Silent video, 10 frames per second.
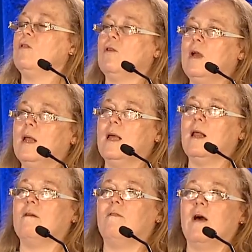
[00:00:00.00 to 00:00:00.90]
treated
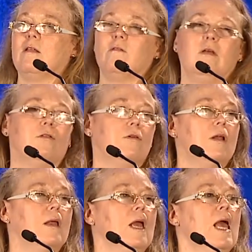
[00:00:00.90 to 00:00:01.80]
and effectively
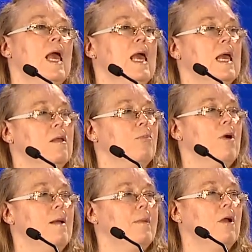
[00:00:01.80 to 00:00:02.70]
treated in
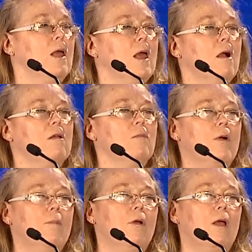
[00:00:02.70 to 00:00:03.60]
primary care as a
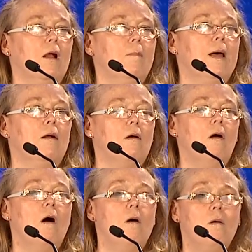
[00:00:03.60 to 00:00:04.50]
primary care medical
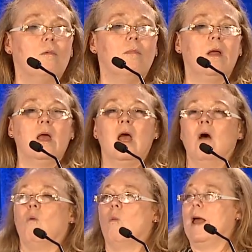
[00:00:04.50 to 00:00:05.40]
home
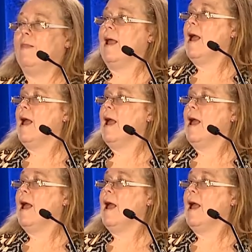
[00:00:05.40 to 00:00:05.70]
when they